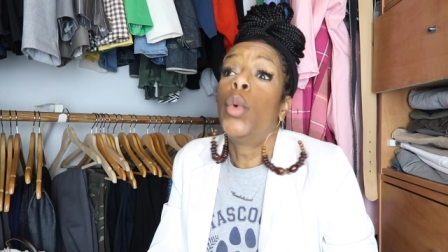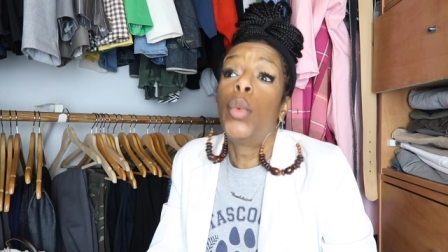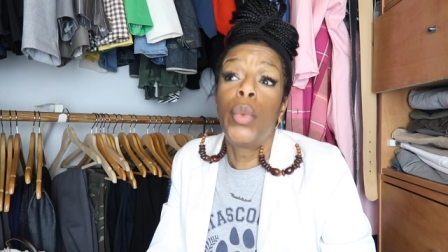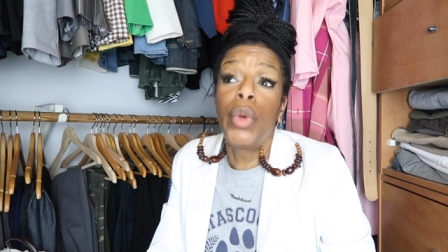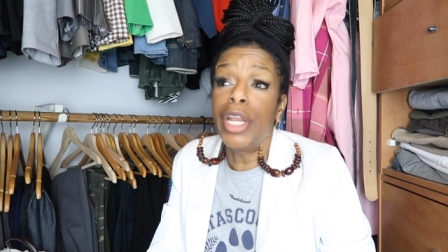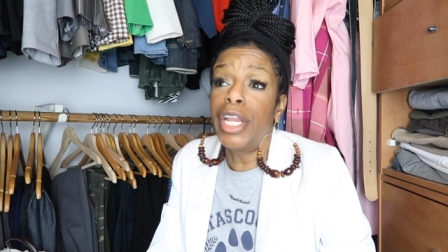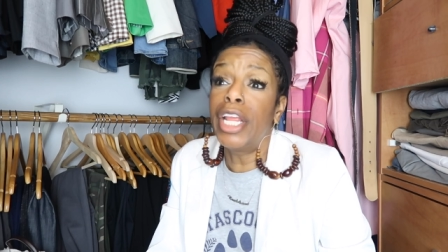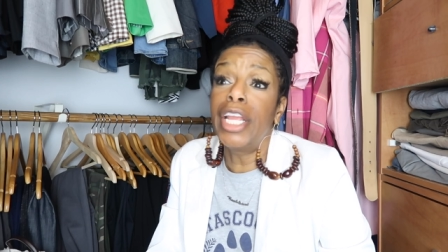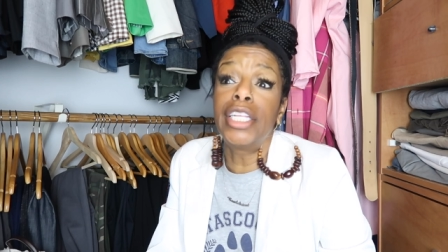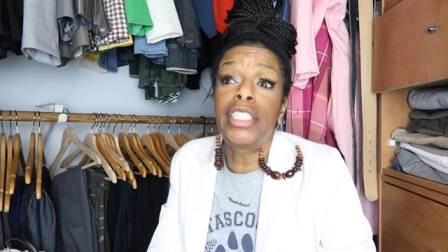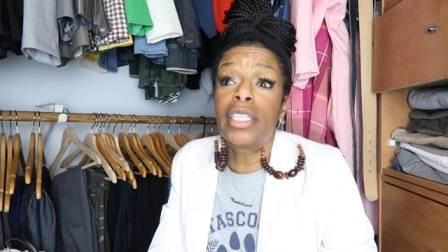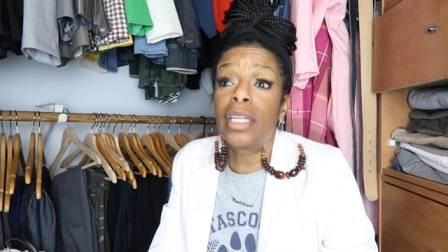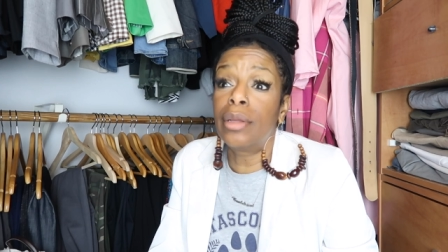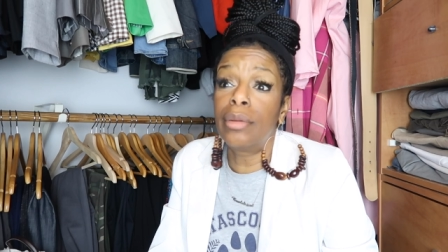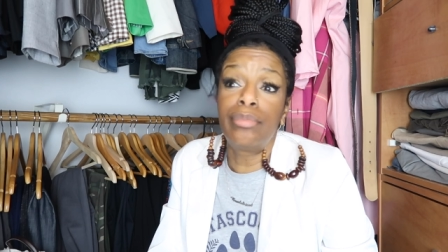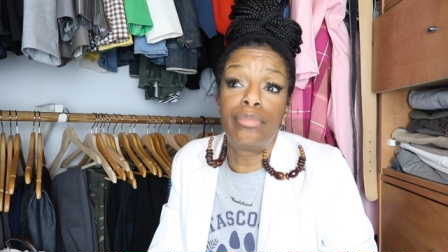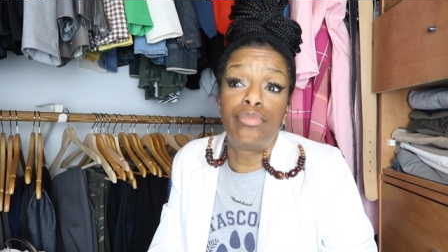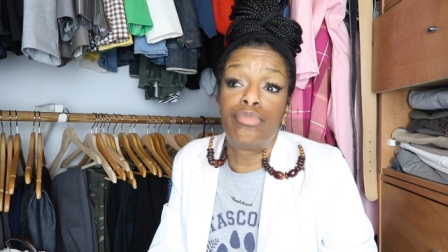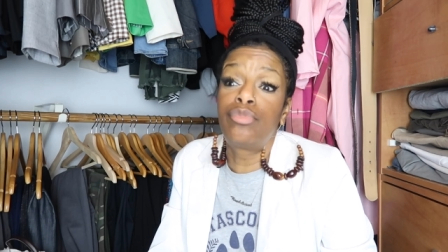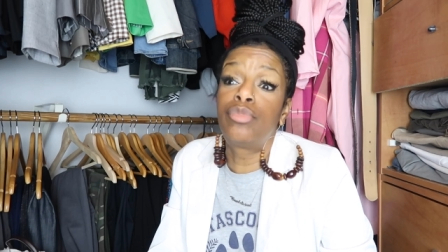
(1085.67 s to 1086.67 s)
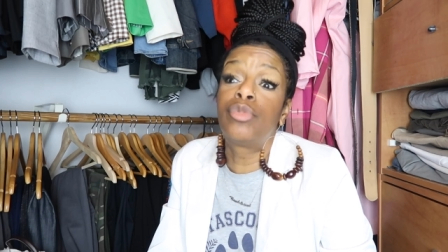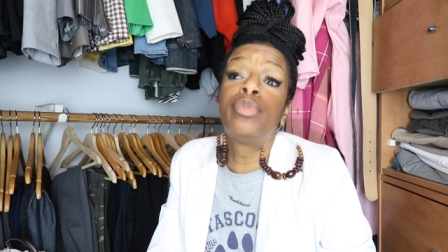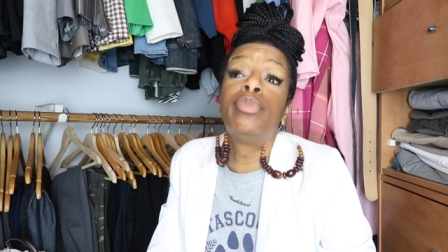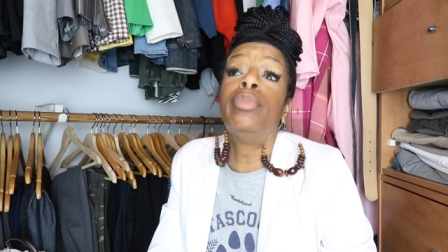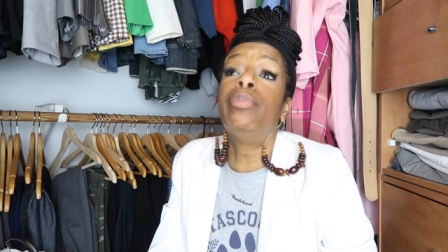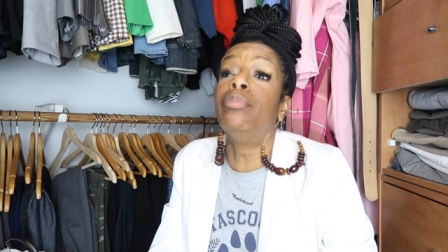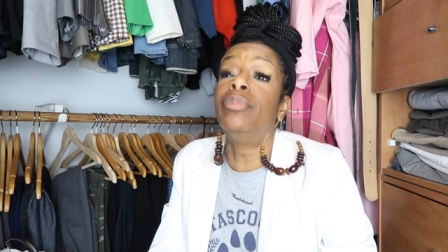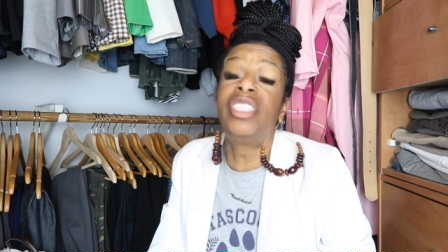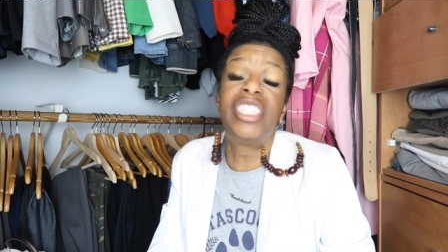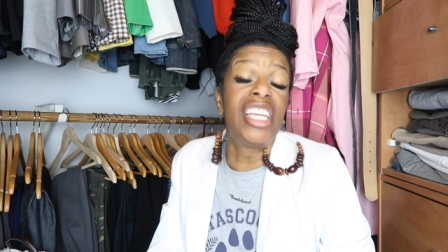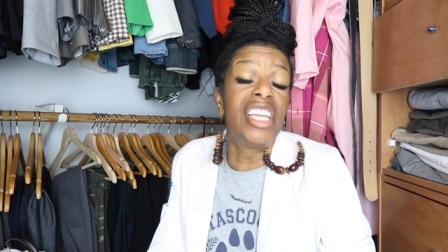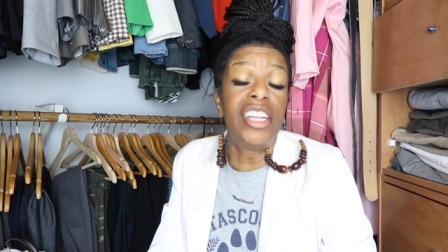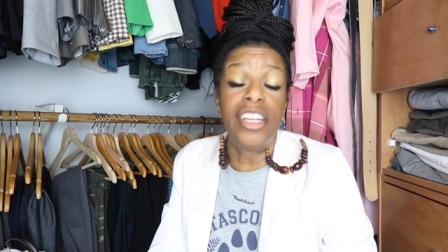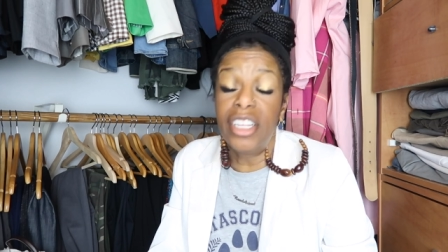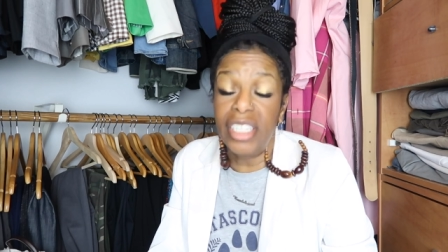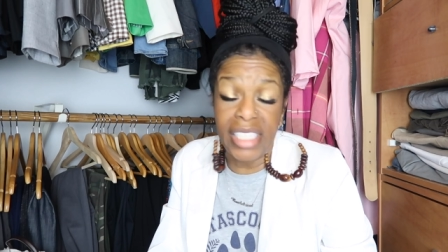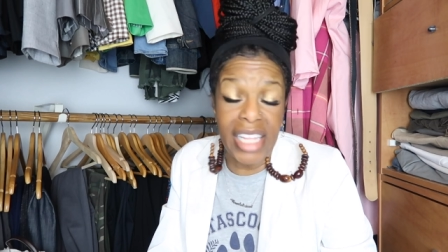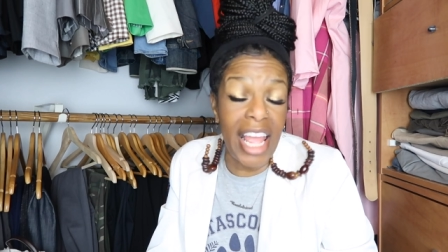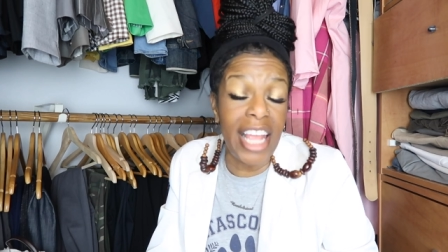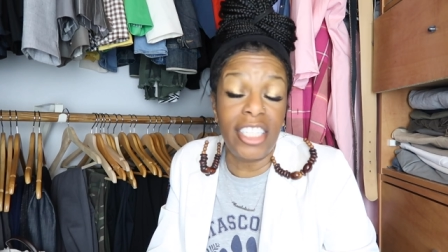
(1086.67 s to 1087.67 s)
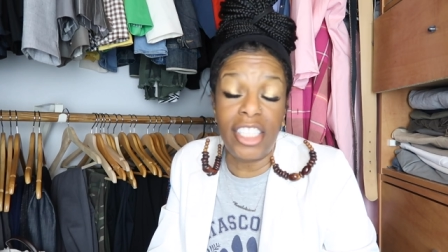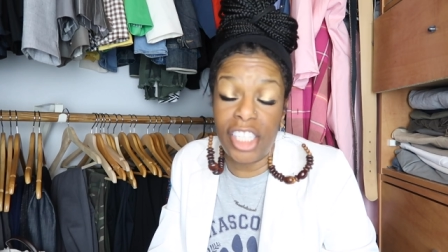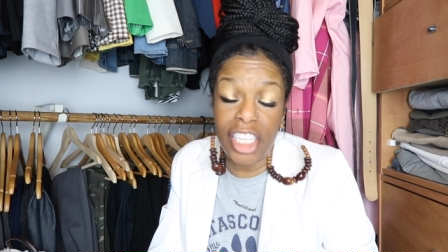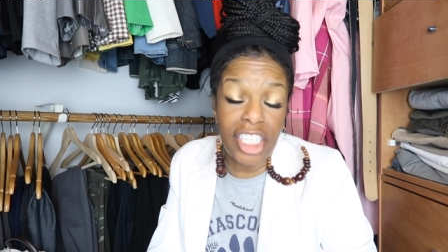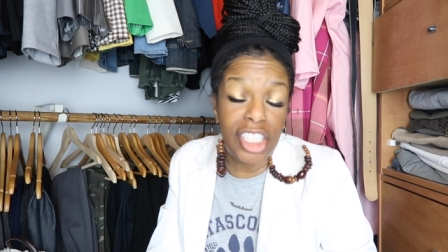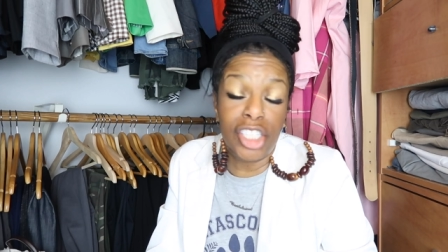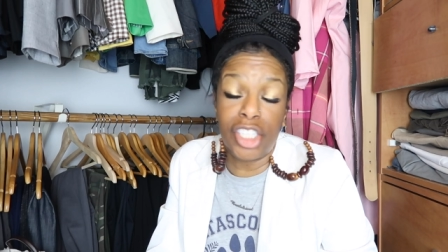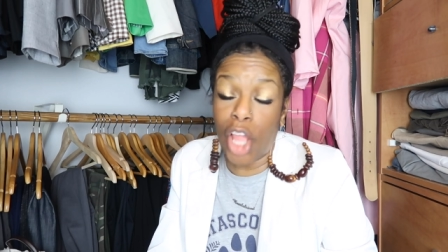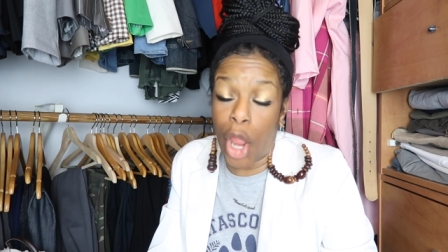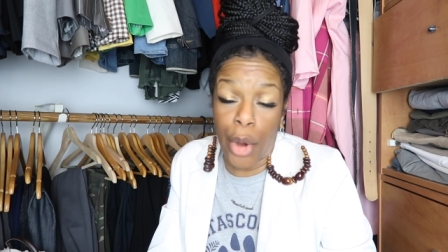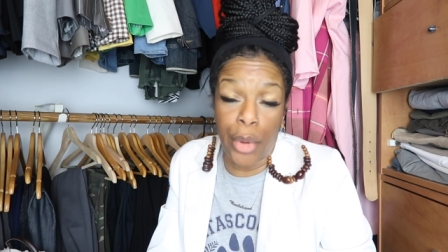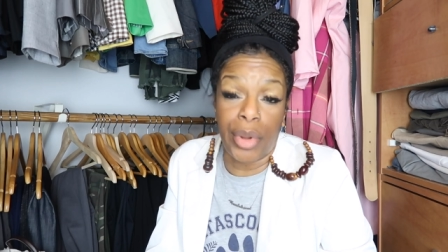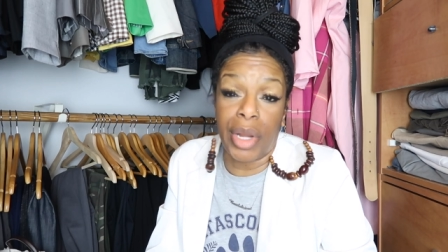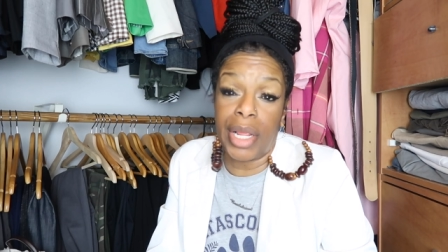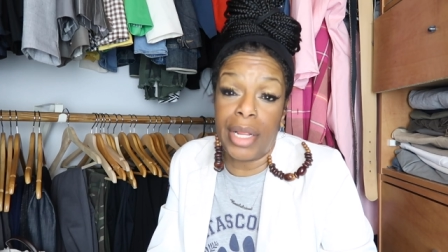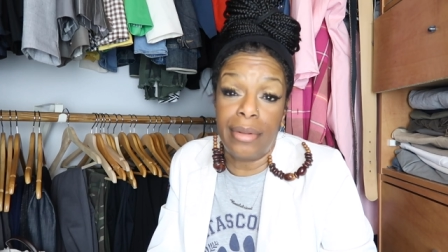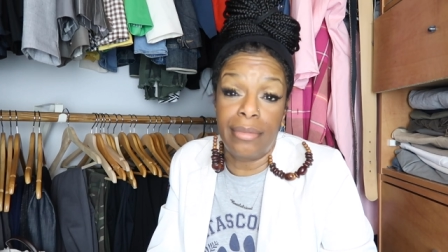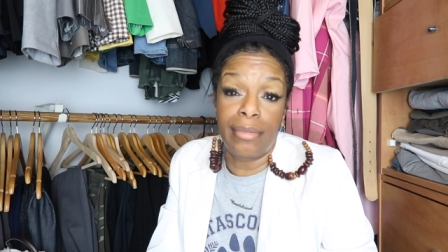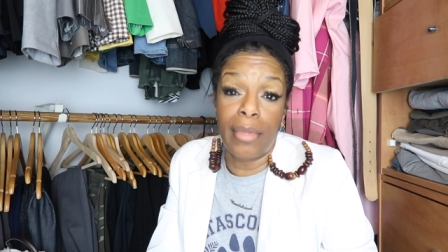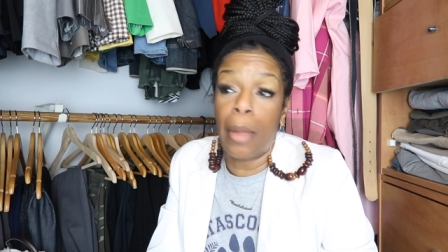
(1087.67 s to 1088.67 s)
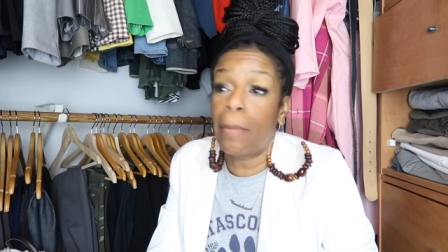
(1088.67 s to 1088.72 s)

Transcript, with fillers: We need to dinner is at 6:30.